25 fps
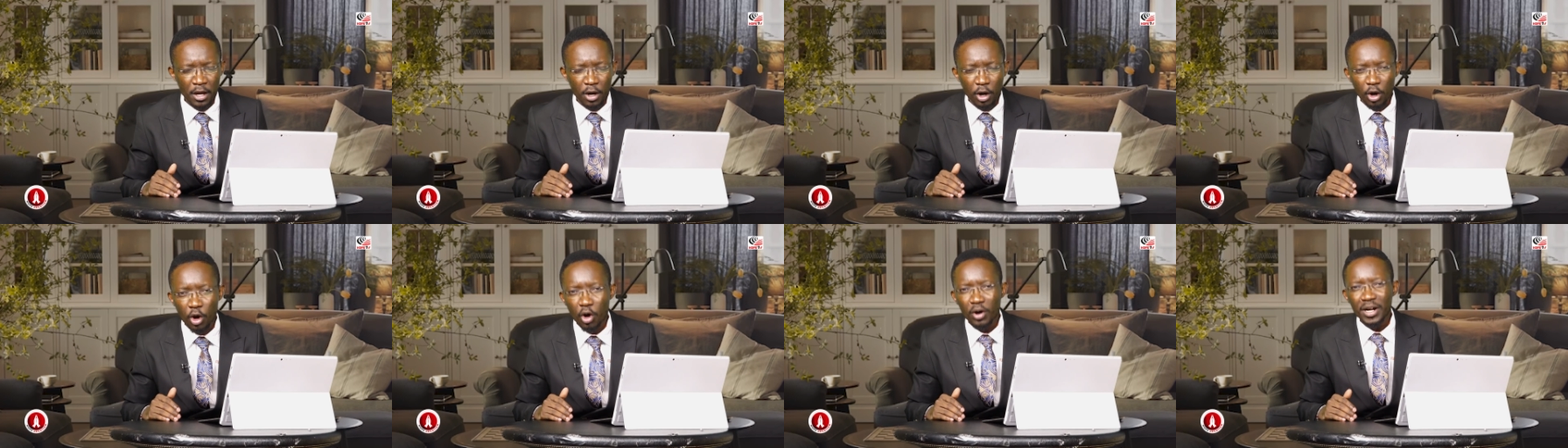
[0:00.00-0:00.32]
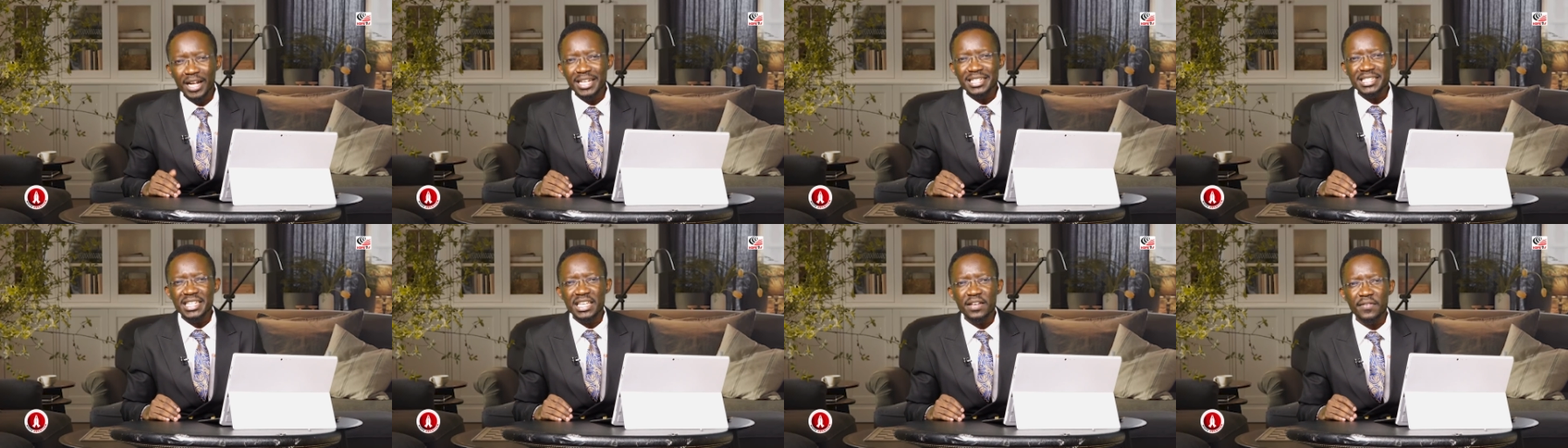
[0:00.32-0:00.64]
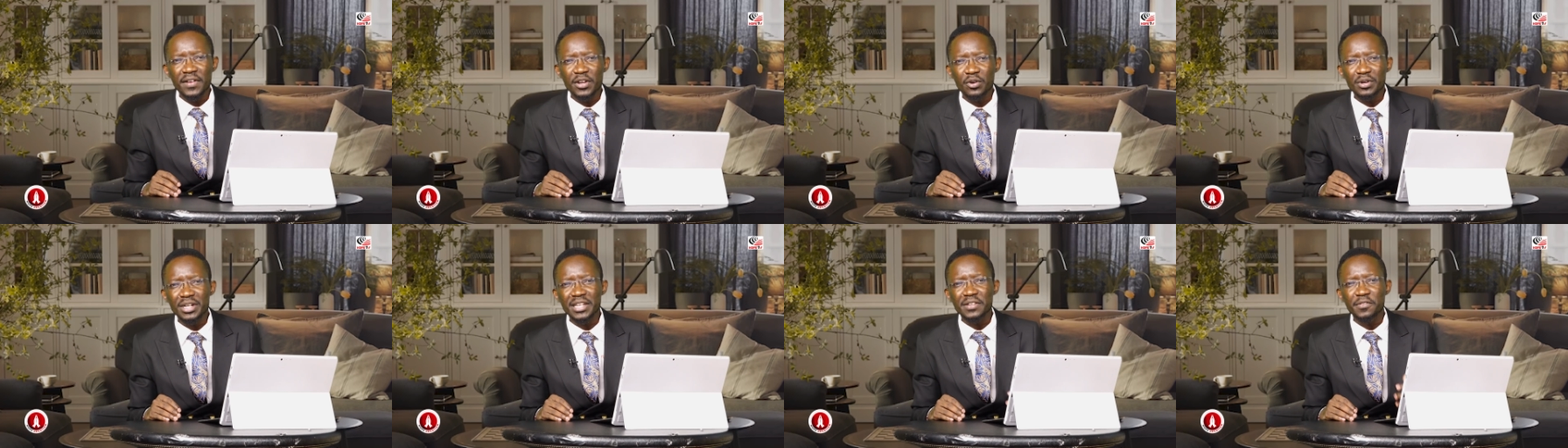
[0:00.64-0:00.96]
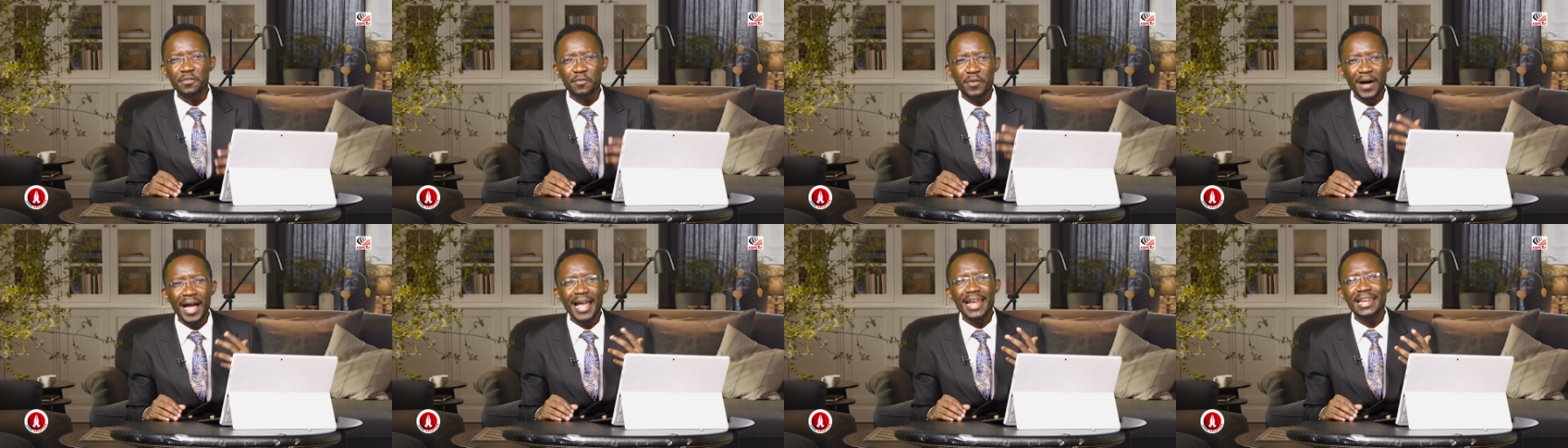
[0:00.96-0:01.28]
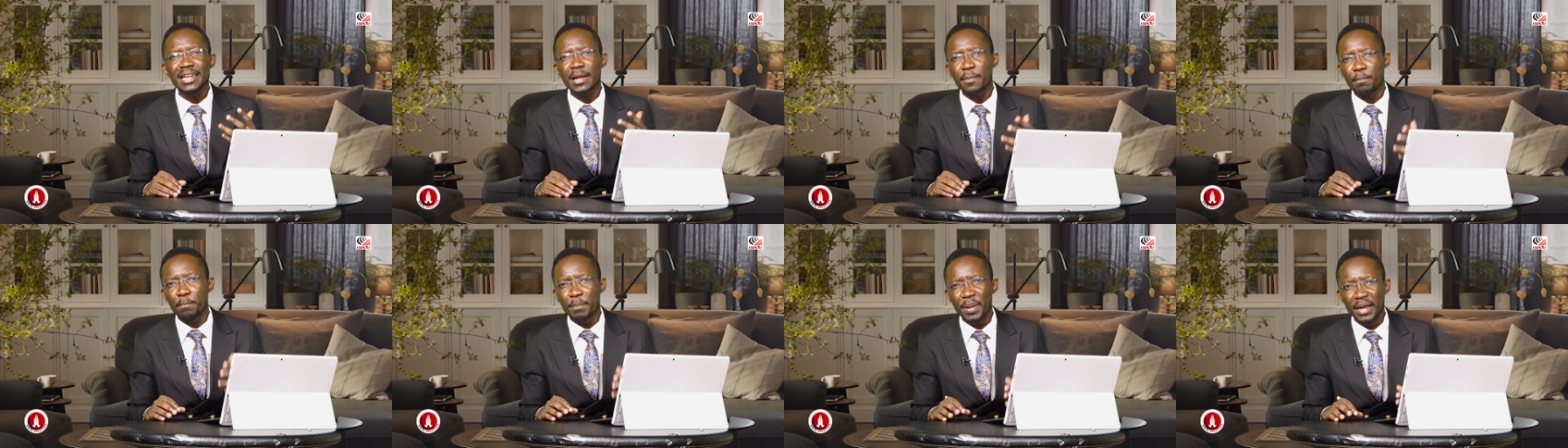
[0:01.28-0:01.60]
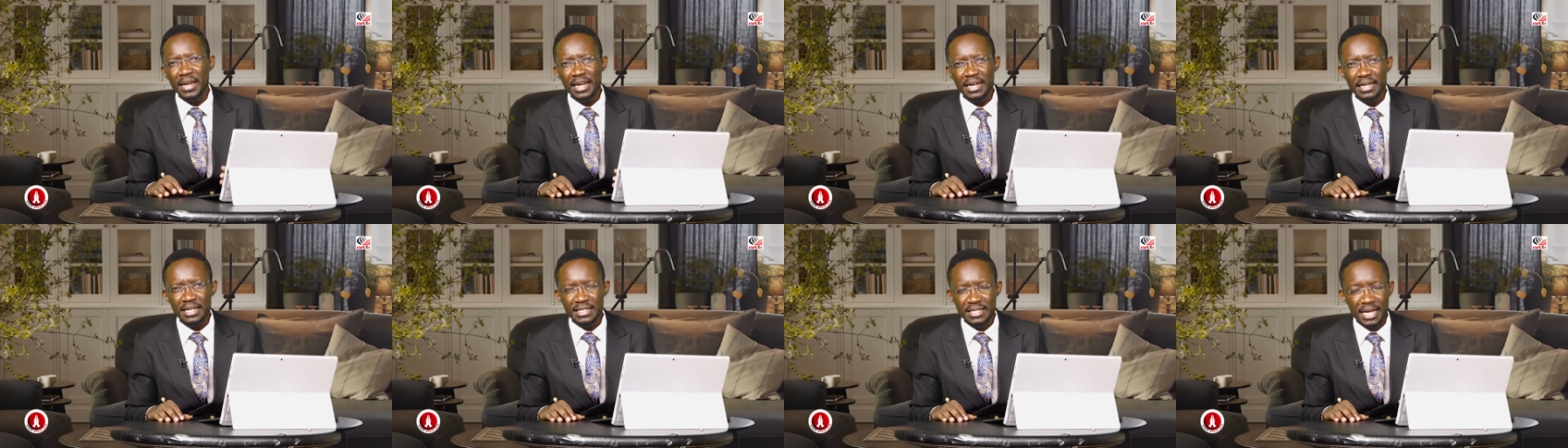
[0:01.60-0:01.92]
God has given you divine
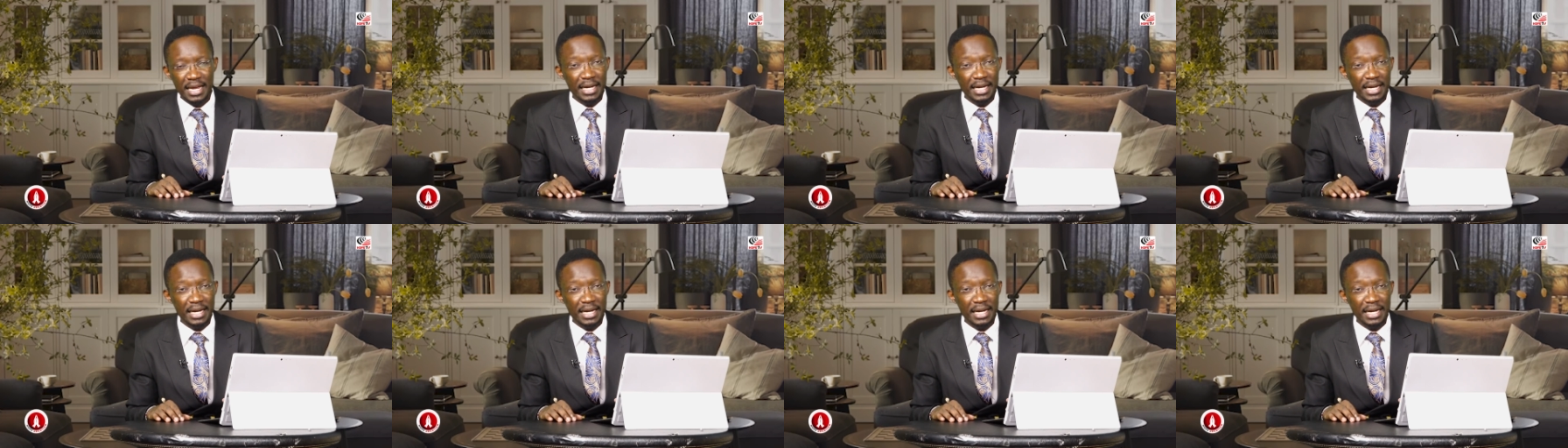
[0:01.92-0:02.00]
abilities,